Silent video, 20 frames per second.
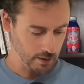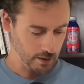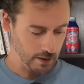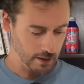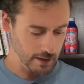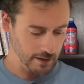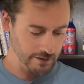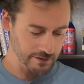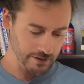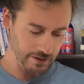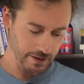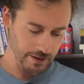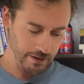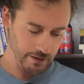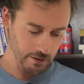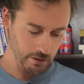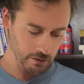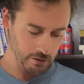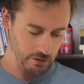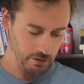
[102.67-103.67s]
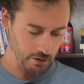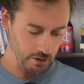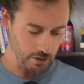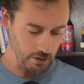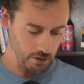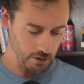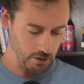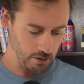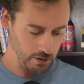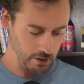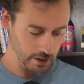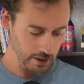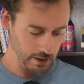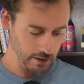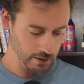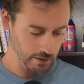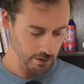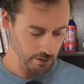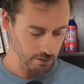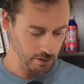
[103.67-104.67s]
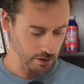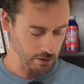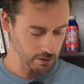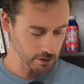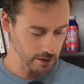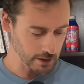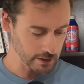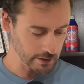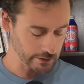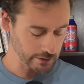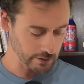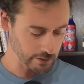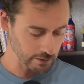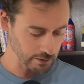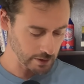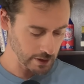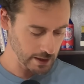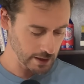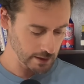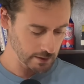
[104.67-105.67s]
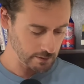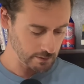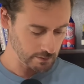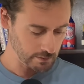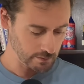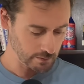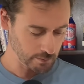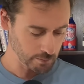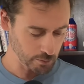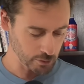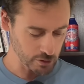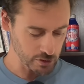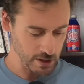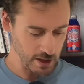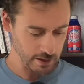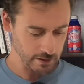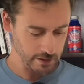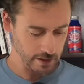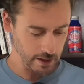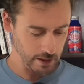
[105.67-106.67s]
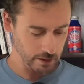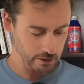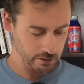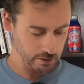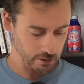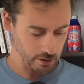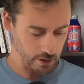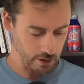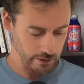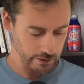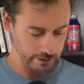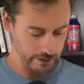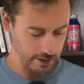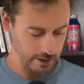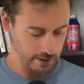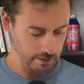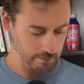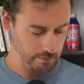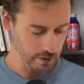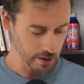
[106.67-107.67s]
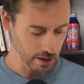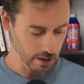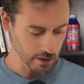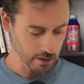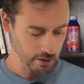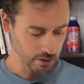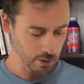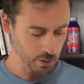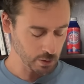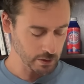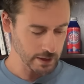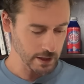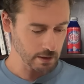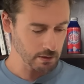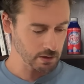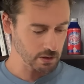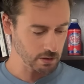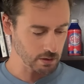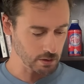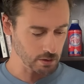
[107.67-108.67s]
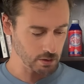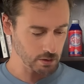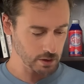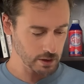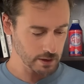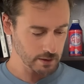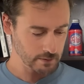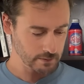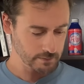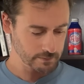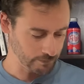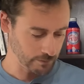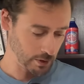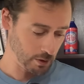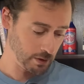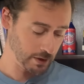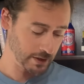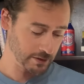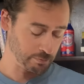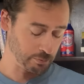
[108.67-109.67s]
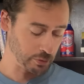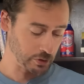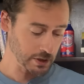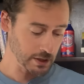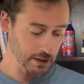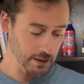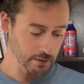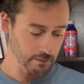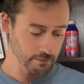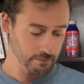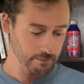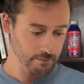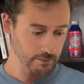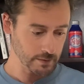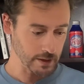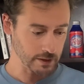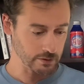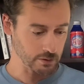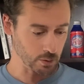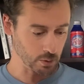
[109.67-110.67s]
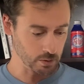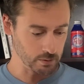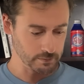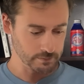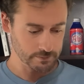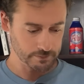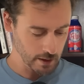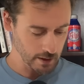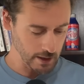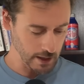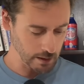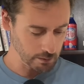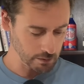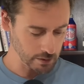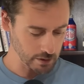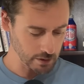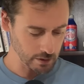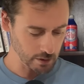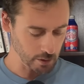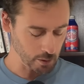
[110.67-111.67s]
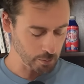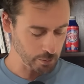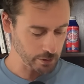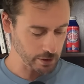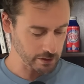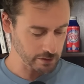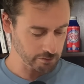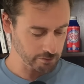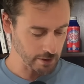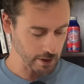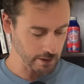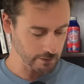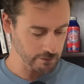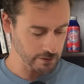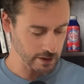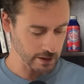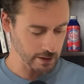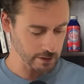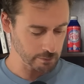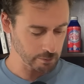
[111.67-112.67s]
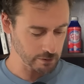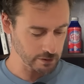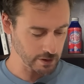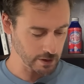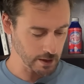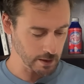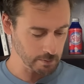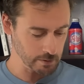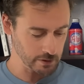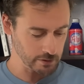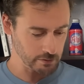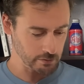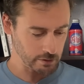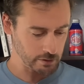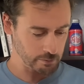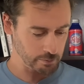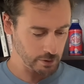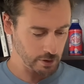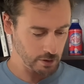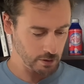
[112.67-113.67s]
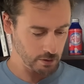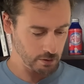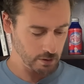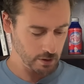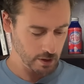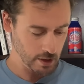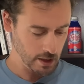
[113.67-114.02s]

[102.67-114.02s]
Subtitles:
Instant kill is good early, critical hit is good late, projectiles good all the time, cooldown good early. Oh, he gets bleed. That's cool. I would go +5 chance % enemies to explode,